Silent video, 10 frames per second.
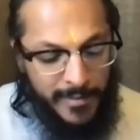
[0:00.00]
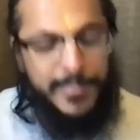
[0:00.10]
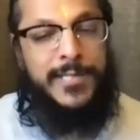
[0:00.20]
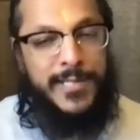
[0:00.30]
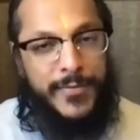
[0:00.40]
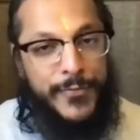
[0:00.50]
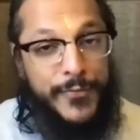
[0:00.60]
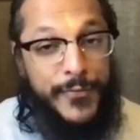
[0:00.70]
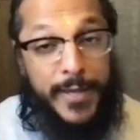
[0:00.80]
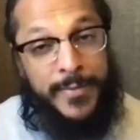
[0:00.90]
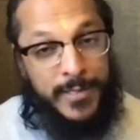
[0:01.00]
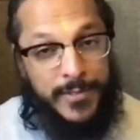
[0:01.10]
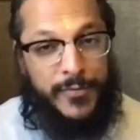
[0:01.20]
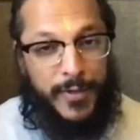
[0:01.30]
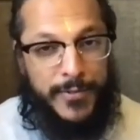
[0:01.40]
This is a
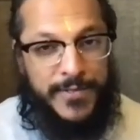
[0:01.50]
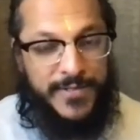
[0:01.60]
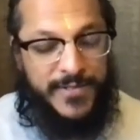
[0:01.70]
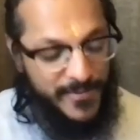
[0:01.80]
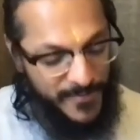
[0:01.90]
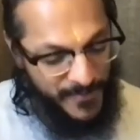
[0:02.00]
famous verse.